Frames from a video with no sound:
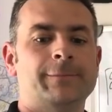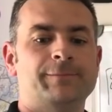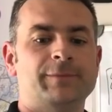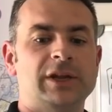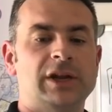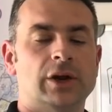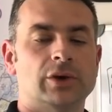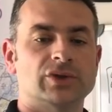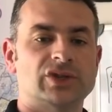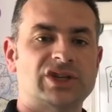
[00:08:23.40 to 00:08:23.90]

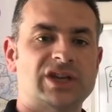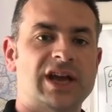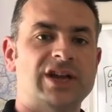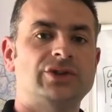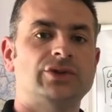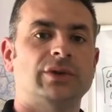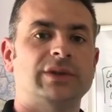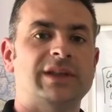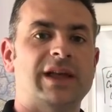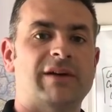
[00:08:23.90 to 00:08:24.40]

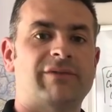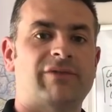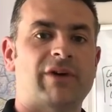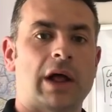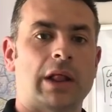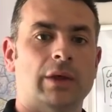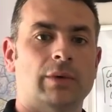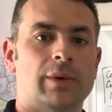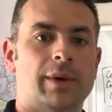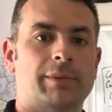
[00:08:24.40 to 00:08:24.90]
scheduling that
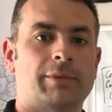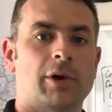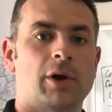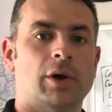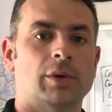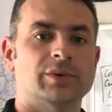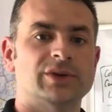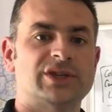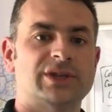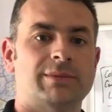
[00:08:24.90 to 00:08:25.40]
follow-up
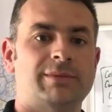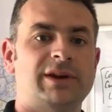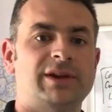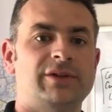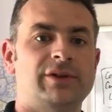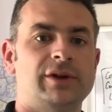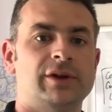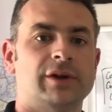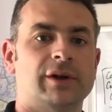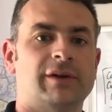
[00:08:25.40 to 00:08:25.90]
call with somebody
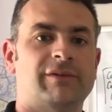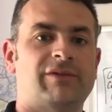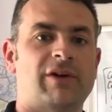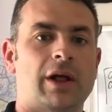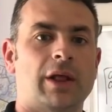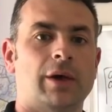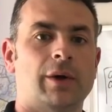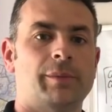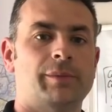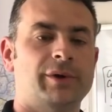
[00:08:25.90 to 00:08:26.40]
that you're going to
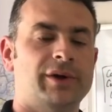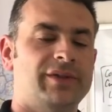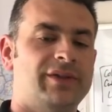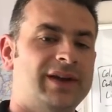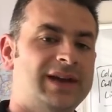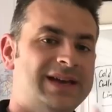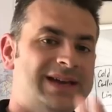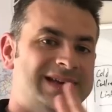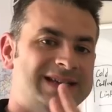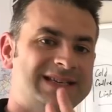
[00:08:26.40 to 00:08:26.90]
follow up with.
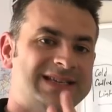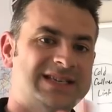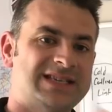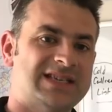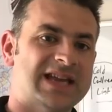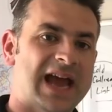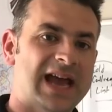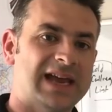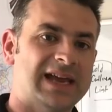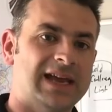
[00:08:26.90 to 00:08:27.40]

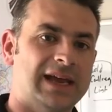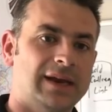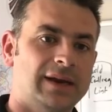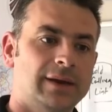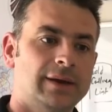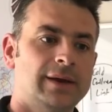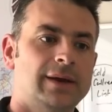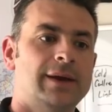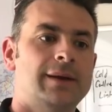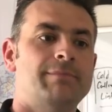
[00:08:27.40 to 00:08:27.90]
Second,
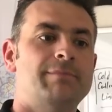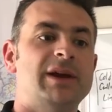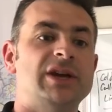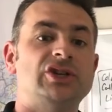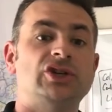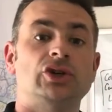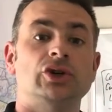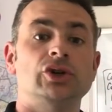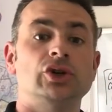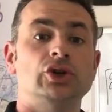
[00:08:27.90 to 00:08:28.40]
make
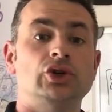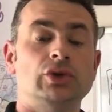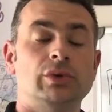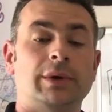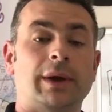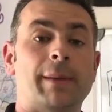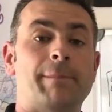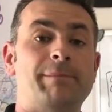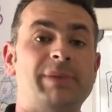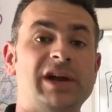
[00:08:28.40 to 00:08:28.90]
sure you're
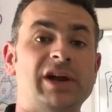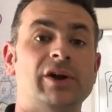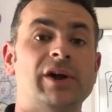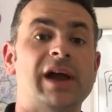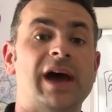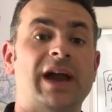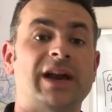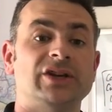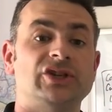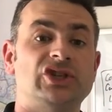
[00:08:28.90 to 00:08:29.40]
doing a
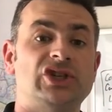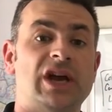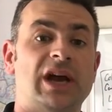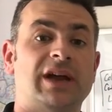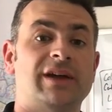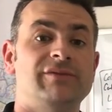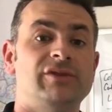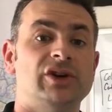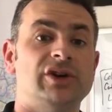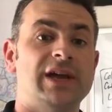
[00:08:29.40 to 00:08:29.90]
periodic
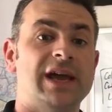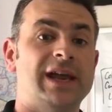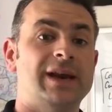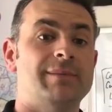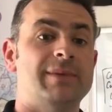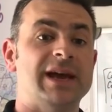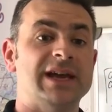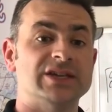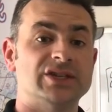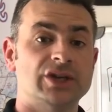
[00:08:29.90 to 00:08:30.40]
check of your
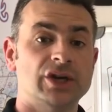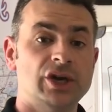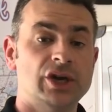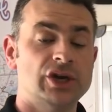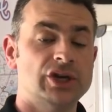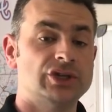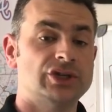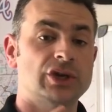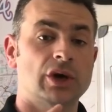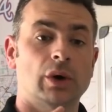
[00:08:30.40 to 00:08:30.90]
database.
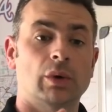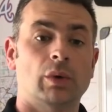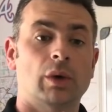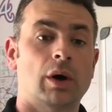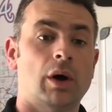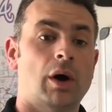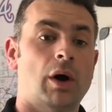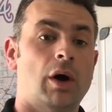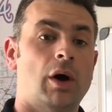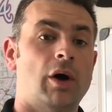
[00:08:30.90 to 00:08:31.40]
So
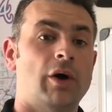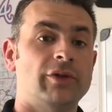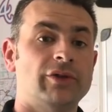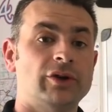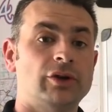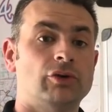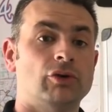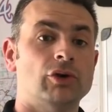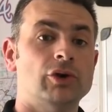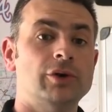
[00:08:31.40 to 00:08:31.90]
all
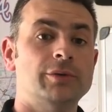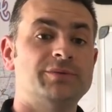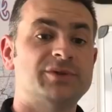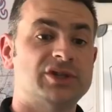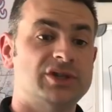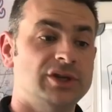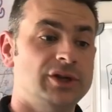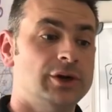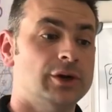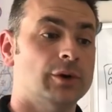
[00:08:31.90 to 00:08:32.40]
the
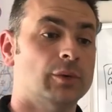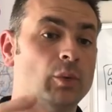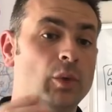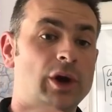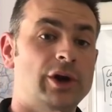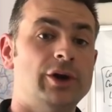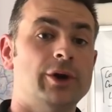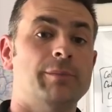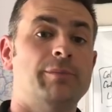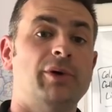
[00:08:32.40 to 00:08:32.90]
groups
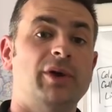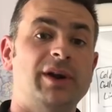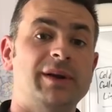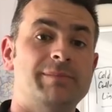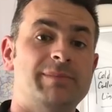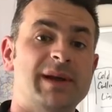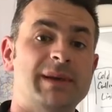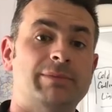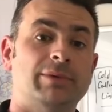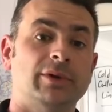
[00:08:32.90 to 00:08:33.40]
where you're putting
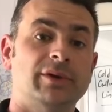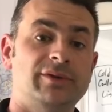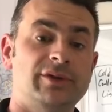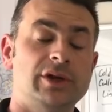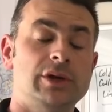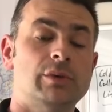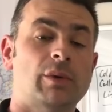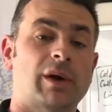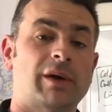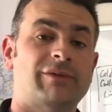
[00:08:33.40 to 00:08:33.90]
people in that
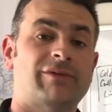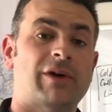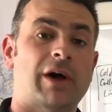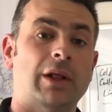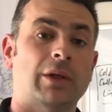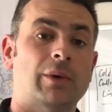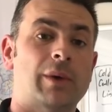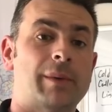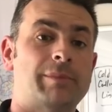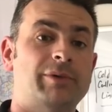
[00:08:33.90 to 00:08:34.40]
you want to
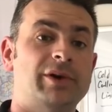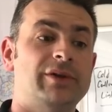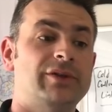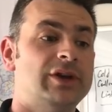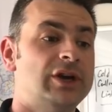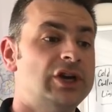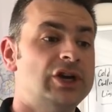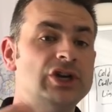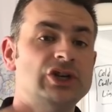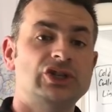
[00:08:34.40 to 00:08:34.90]
follow up with,
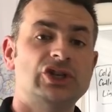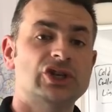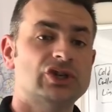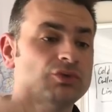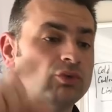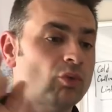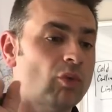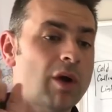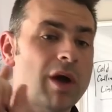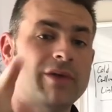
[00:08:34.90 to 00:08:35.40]

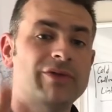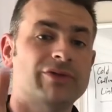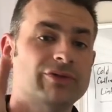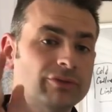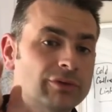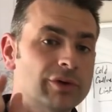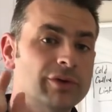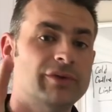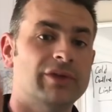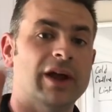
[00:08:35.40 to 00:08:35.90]
just run
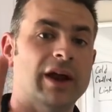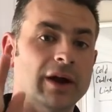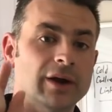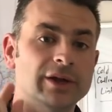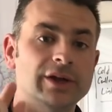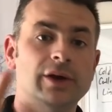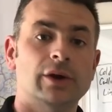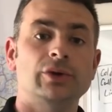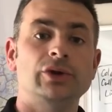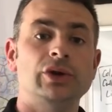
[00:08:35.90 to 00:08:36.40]
through there.
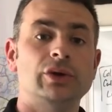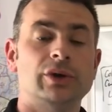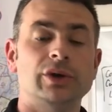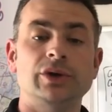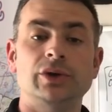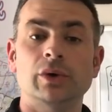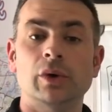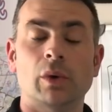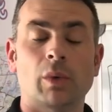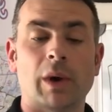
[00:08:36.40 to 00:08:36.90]
You can
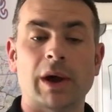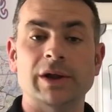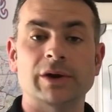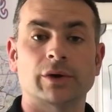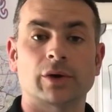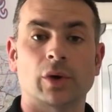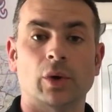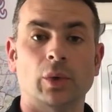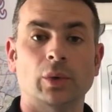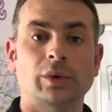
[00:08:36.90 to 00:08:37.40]
do it while
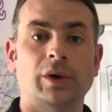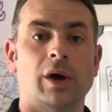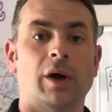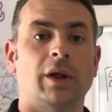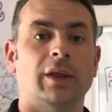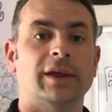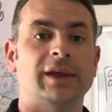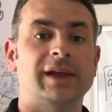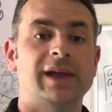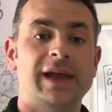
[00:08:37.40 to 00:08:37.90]
you're cold
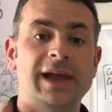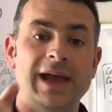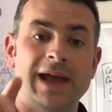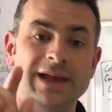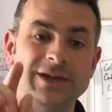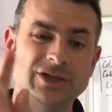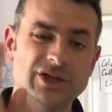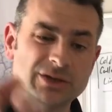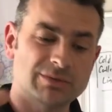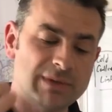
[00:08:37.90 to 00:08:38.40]
calling,
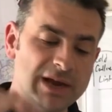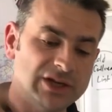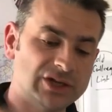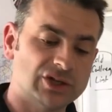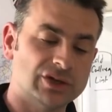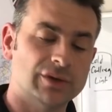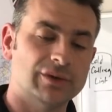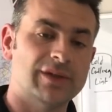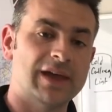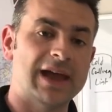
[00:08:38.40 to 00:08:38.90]
and just make
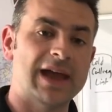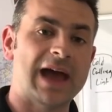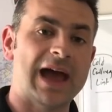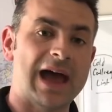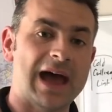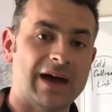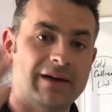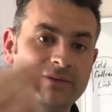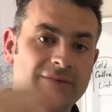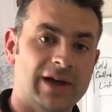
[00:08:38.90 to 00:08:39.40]
sure they
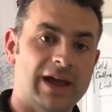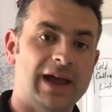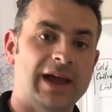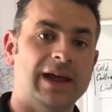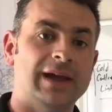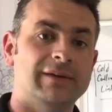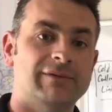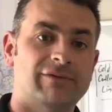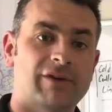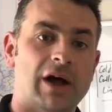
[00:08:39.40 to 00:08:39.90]
have
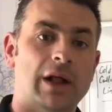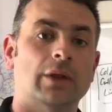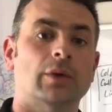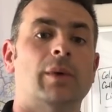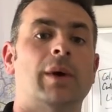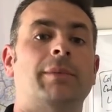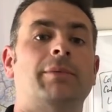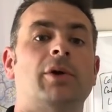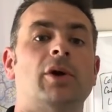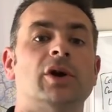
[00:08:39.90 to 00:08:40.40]
a
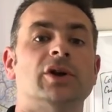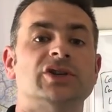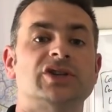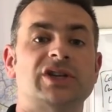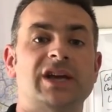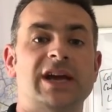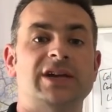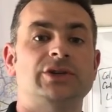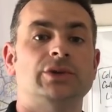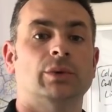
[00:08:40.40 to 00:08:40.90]
follow-up call
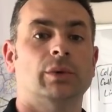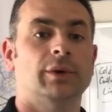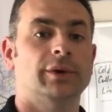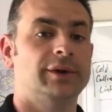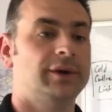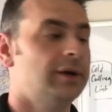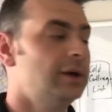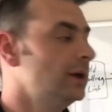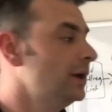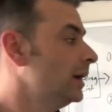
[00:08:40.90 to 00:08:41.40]

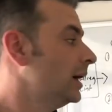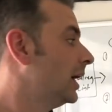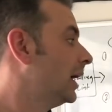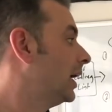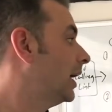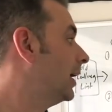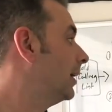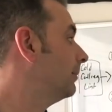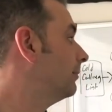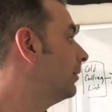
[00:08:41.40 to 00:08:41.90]
scheduled
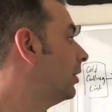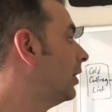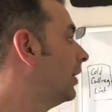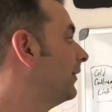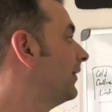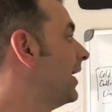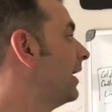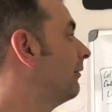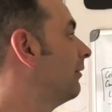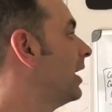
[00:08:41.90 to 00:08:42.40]

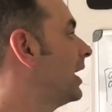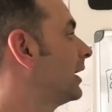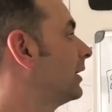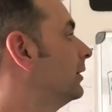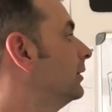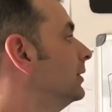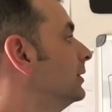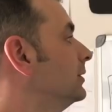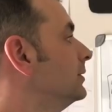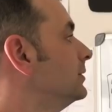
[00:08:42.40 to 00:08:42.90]
on that record.